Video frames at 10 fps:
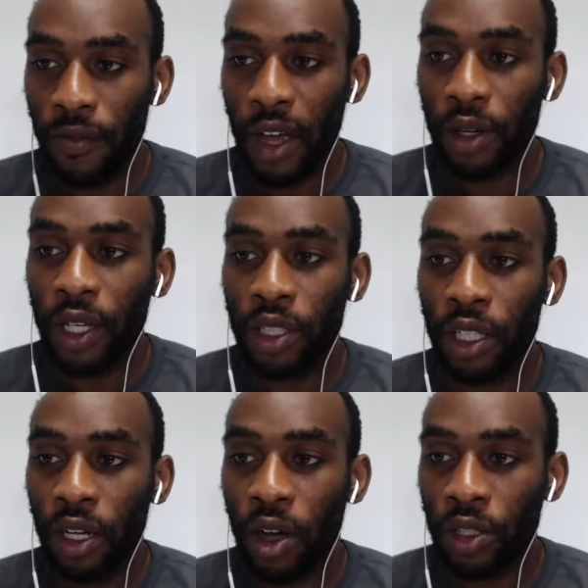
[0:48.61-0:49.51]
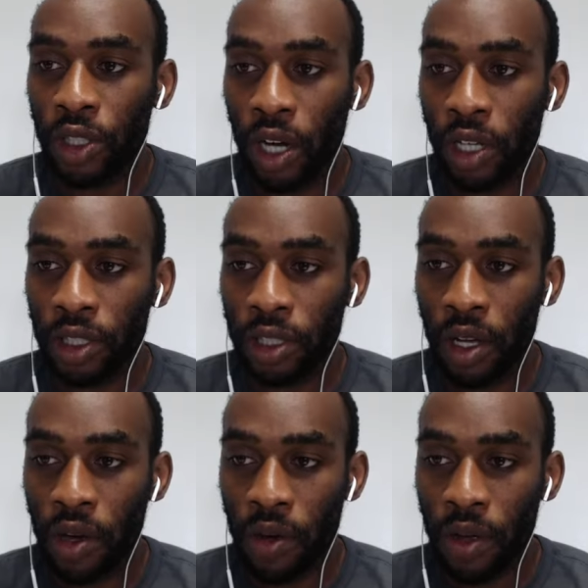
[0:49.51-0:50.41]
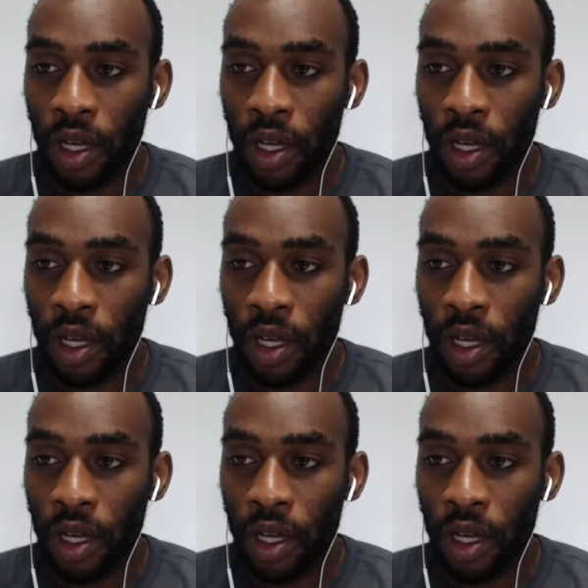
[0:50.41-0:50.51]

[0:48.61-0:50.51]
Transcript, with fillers: found guilty on all charges. So